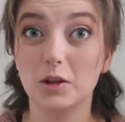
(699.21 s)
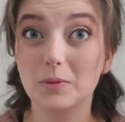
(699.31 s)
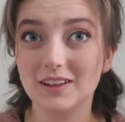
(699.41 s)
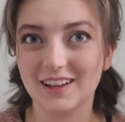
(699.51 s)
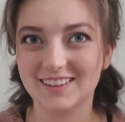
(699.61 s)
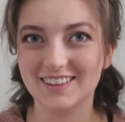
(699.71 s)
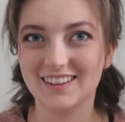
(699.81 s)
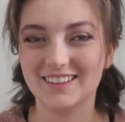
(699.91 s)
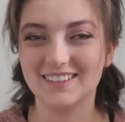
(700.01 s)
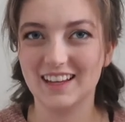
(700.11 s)
There'll be lots of
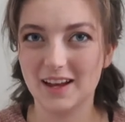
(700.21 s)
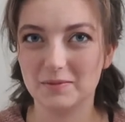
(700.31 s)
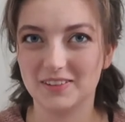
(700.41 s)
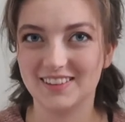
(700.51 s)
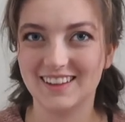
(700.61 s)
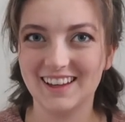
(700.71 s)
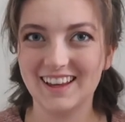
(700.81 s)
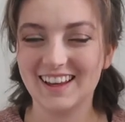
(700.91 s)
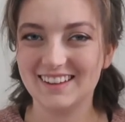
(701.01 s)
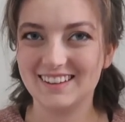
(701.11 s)
cute lambs
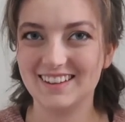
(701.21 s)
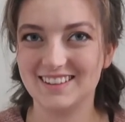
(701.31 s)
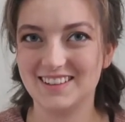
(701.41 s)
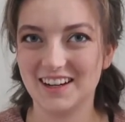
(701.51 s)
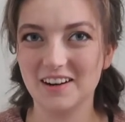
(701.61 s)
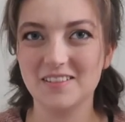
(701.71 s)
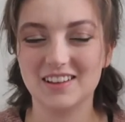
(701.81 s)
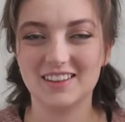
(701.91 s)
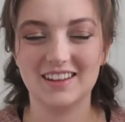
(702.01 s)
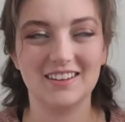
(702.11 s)
to share
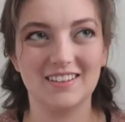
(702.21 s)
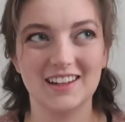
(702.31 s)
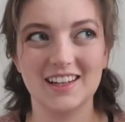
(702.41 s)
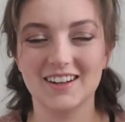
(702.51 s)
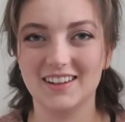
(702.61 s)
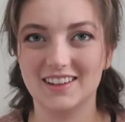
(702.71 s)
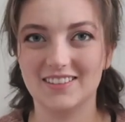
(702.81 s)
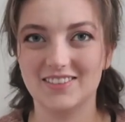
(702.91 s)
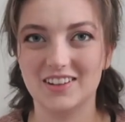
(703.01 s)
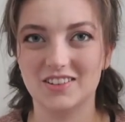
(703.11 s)
with you here in
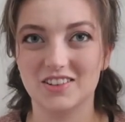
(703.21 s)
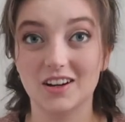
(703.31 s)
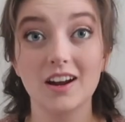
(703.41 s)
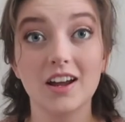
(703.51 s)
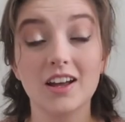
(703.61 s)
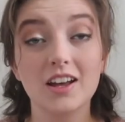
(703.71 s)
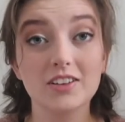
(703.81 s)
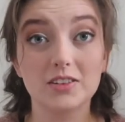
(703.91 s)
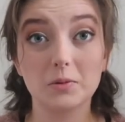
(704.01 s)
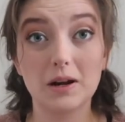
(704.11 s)
the future.
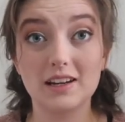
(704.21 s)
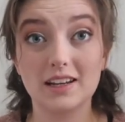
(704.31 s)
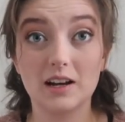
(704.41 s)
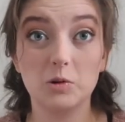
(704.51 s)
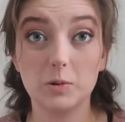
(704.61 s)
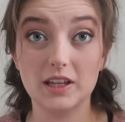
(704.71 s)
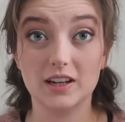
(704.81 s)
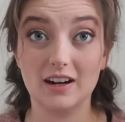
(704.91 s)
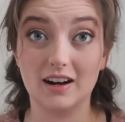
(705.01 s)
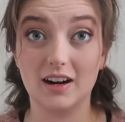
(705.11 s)
So right now we
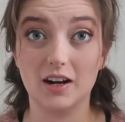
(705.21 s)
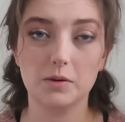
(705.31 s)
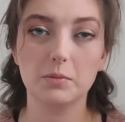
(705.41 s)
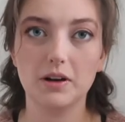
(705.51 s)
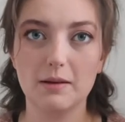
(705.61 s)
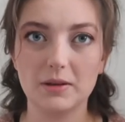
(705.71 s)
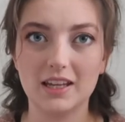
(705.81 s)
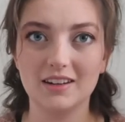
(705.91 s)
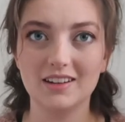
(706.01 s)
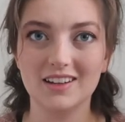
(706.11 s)
are
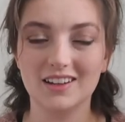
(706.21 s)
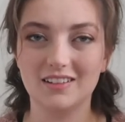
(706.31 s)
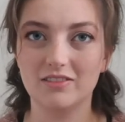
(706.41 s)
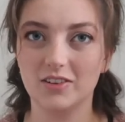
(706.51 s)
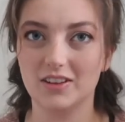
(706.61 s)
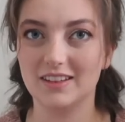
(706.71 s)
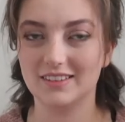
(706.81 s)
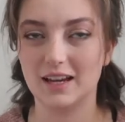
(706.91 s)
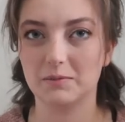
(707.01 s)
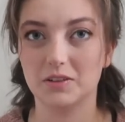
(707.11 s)
prepping for these
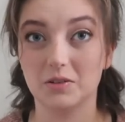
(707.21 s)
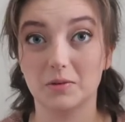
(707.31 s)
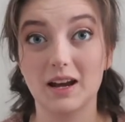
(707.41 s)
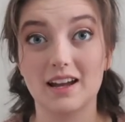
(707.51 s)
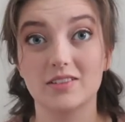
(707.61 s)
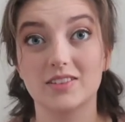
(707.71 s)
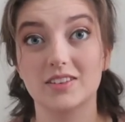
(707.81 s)
lambs to arrive.